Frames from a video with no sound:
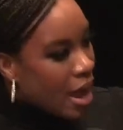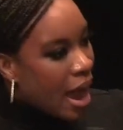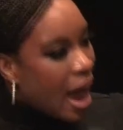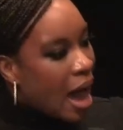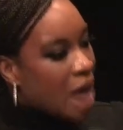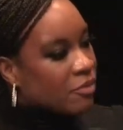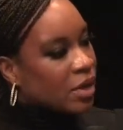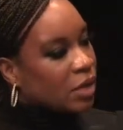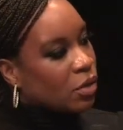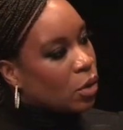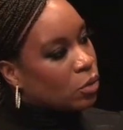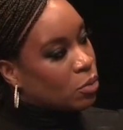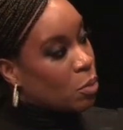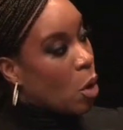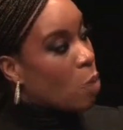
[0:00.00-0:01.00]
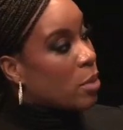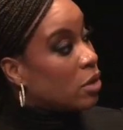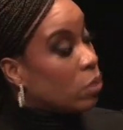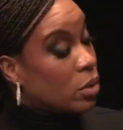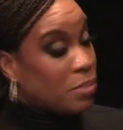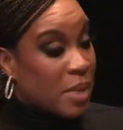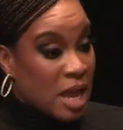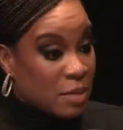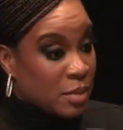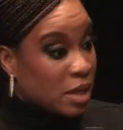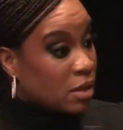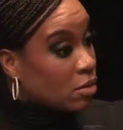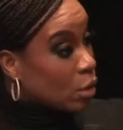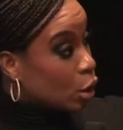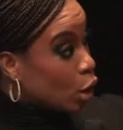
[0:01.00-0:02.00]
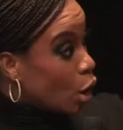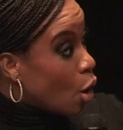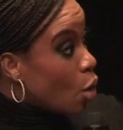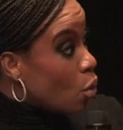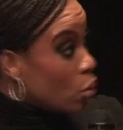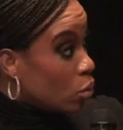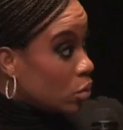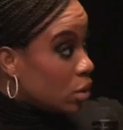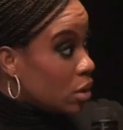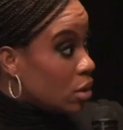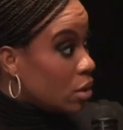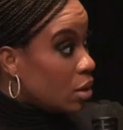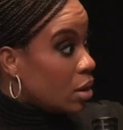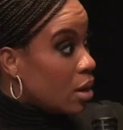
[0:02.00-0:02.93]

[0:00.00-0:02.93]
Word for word: Having those moments when Mamie is alone